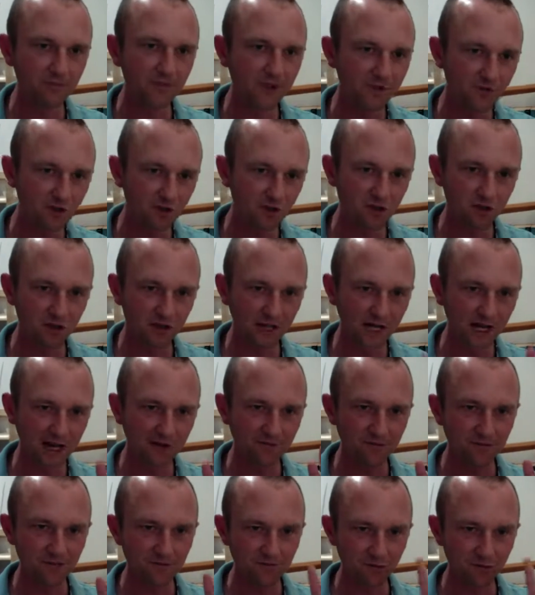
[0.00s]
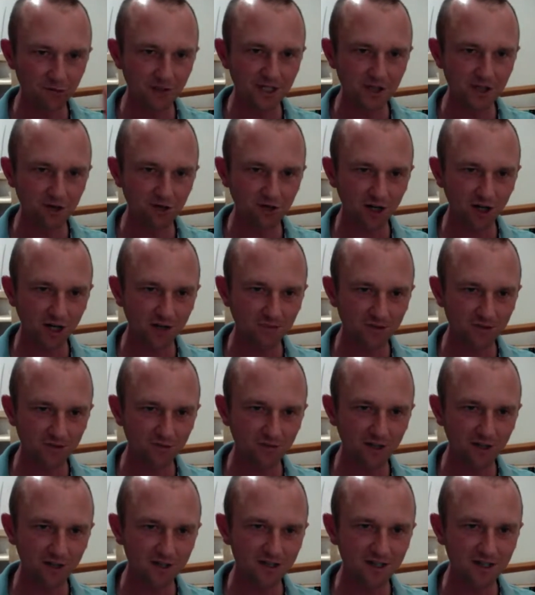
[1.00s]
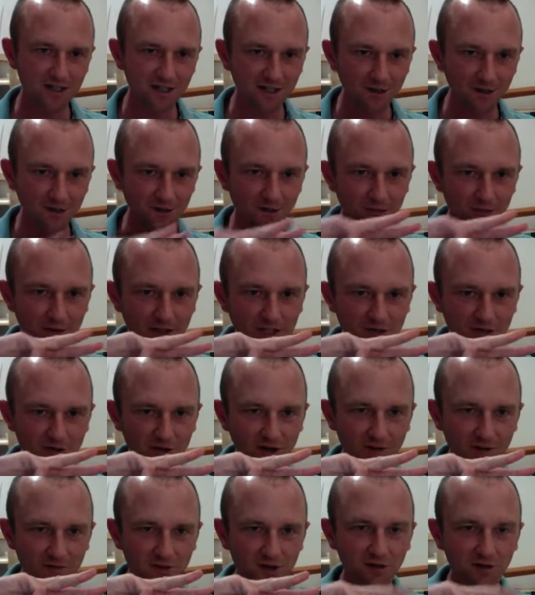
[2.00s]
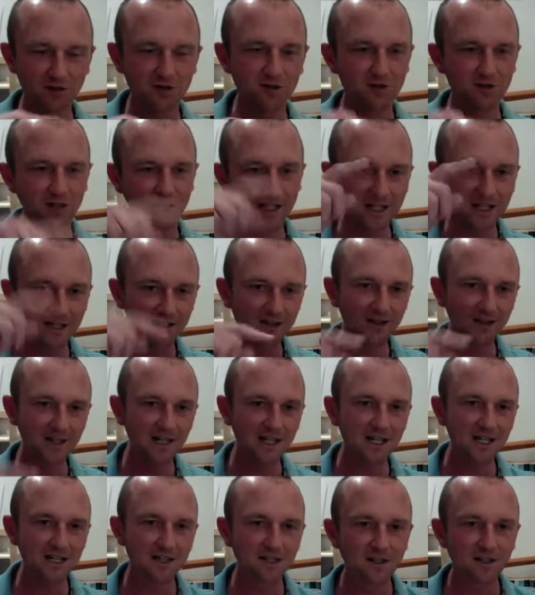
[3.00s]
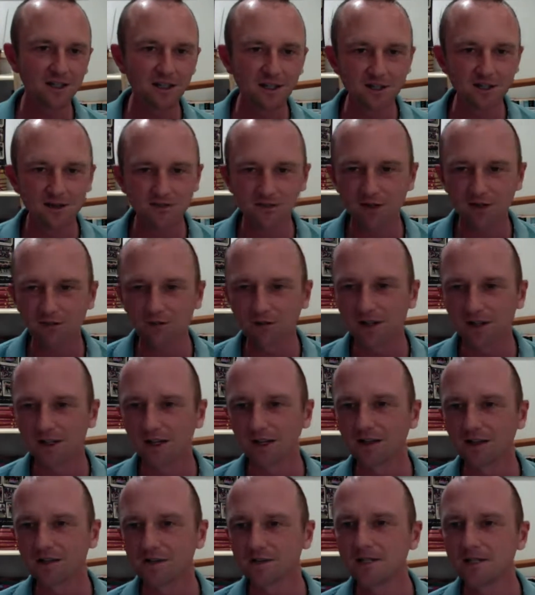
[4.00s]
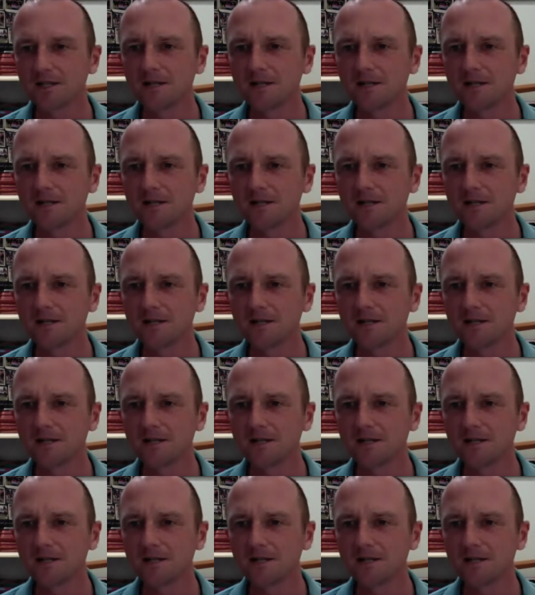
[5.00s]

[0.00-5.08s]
They've just got to have 3 stripes vertically or 3 stripes horizontally, each of different colours.